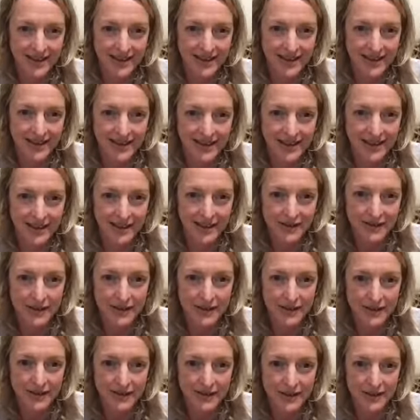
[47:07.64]
Lovely,
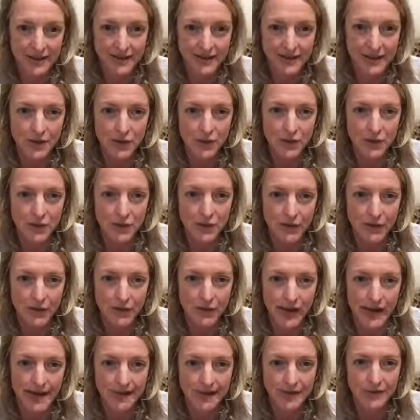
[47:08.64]
Fifi. Great in
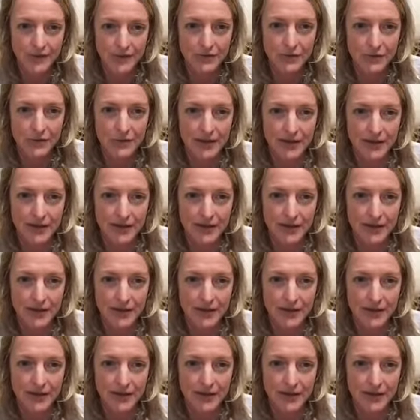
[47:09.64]
the forehead.